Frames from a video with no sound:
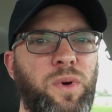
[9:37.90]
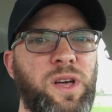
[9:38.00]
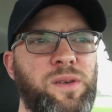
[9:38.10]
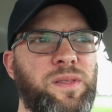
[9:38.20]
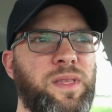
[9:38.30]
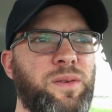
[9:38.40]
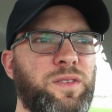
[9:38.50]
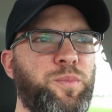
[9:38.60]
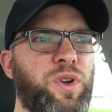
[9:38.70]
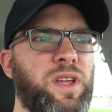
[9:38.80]
Well, that
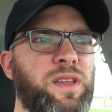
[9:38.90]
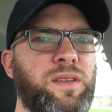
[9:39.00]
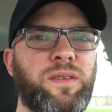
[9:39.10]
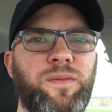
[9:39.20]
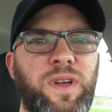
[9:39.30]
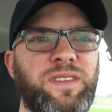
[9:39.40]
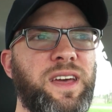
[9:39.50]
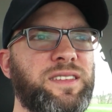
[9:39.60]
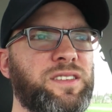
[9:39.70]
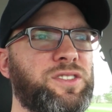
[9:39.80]
was a pretty
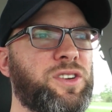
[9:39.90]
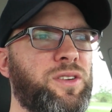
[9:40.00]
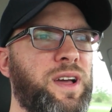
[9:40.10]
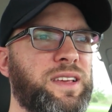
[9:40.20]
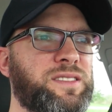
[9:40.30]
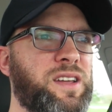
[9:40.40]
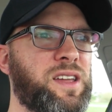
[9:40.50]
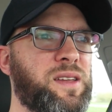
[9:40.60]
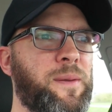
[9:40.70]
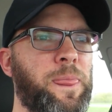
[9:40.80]
fantastic show last
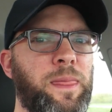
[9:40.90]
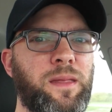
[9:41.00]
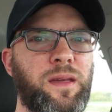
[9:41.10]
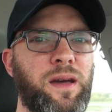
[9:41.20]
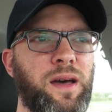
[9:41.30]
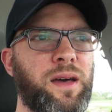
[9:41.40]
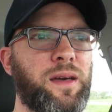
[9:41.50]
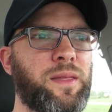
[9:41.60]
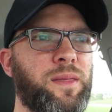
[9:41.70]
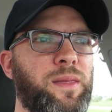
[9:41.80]
night.
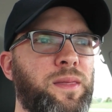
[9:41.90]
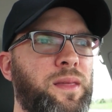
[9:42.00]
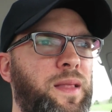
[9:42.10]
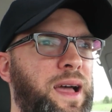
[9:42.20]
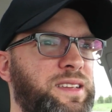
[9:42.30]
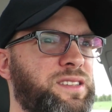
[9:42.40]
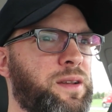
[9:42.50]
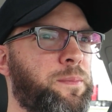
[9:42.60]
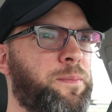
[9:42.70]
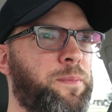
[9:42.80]
It
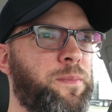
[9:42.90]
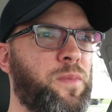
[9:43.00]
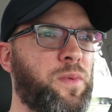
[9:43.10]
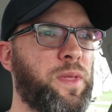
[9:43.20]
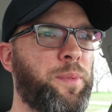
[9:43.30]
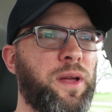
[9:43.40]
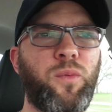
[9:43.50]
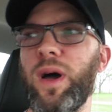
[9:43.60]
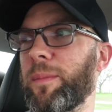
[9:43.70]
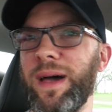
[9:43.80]
lasted, they
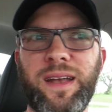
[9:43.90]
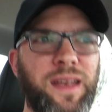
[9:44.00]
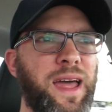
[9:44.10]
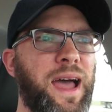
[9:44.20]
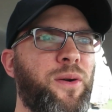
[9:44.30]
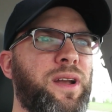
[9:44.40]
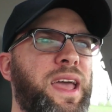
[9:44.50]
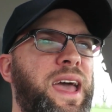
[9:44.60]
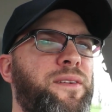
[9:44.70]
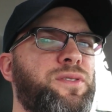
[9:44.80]
played what, about an hour and
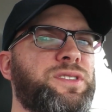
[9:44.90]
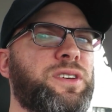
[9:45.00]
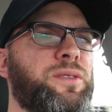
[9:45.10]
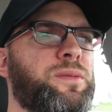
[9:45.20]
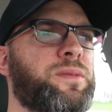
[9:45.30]
a half or so?